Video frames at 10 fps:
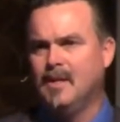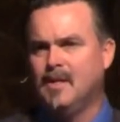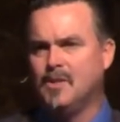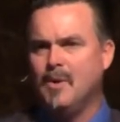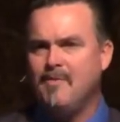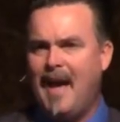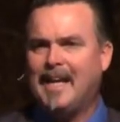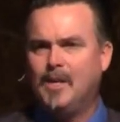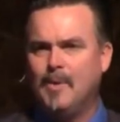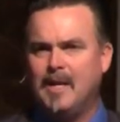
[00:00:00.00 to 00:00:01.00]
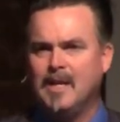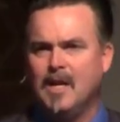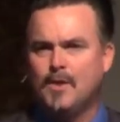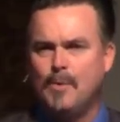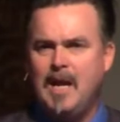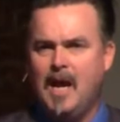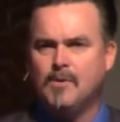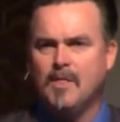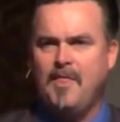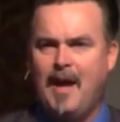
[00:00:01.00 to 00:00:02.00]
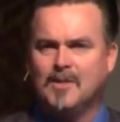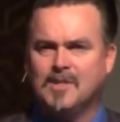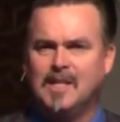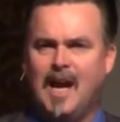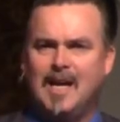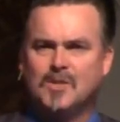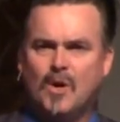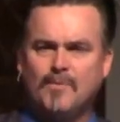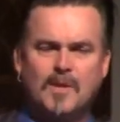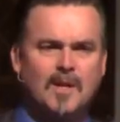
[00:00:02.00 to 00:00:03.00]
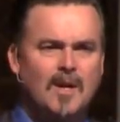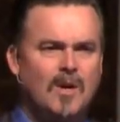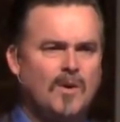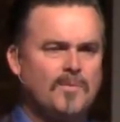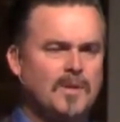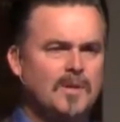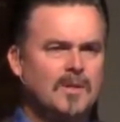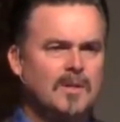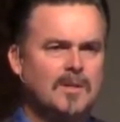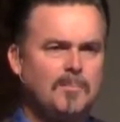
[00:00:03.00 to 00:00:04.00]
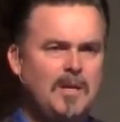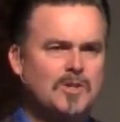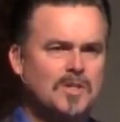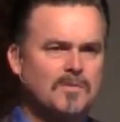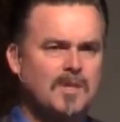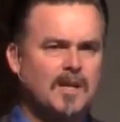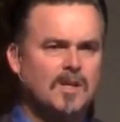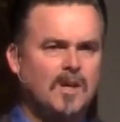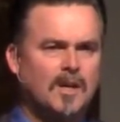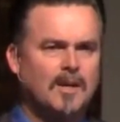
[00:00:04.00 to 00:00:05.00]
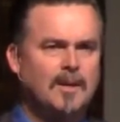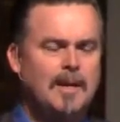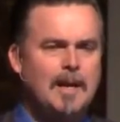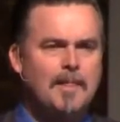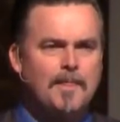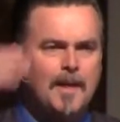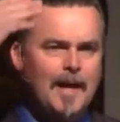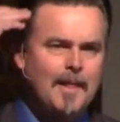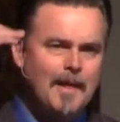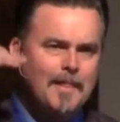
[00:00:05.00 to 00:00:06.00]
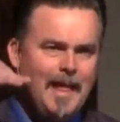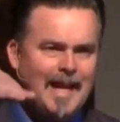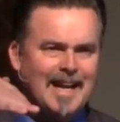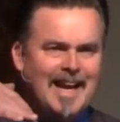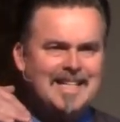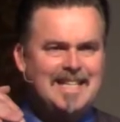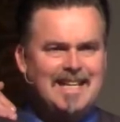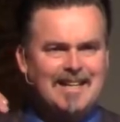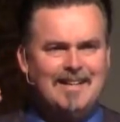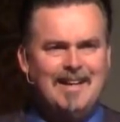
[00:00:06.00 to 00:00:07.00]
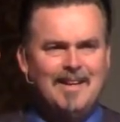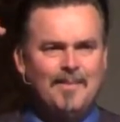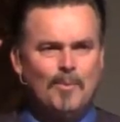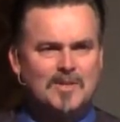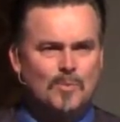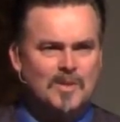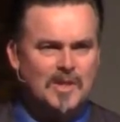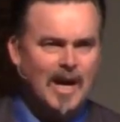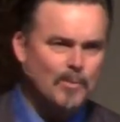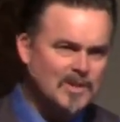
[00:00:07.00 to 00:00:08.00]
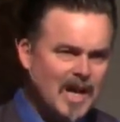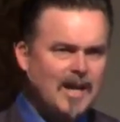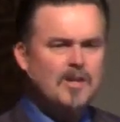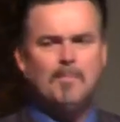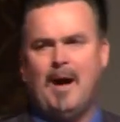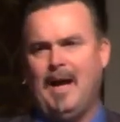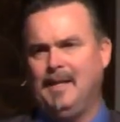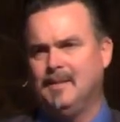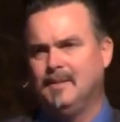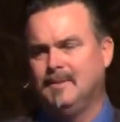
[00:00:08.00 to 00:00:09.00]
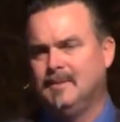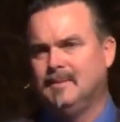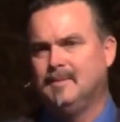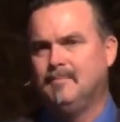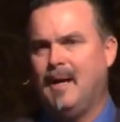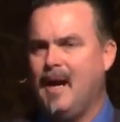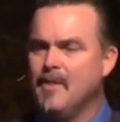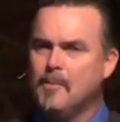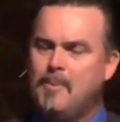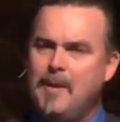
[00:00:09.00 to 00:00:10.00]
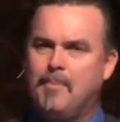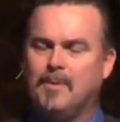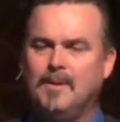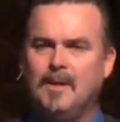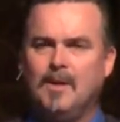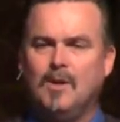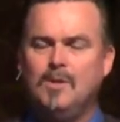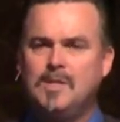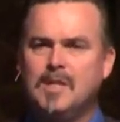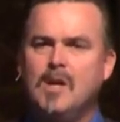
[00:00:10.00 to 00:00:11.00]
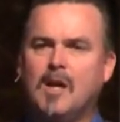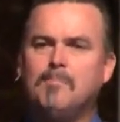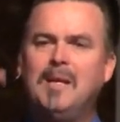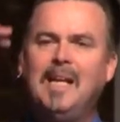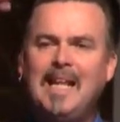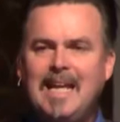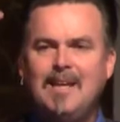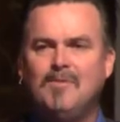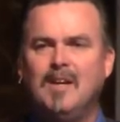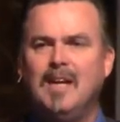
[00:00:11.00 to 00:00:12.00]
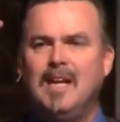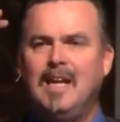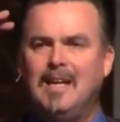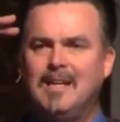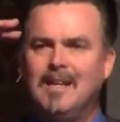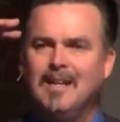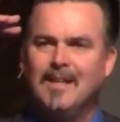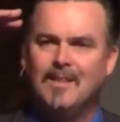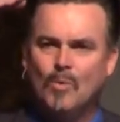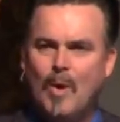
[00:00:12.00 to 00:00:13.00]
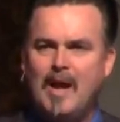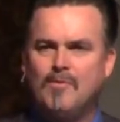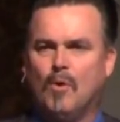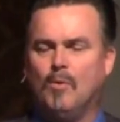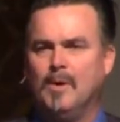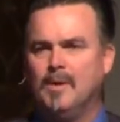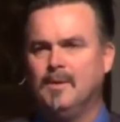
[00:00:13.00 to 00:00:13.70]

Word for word: to evacuate 300,000 guys off the, off the, the, the, beaches of Dunkirk. That, that idea was, was, uh, was undermined by other people who did not believe in the way forward.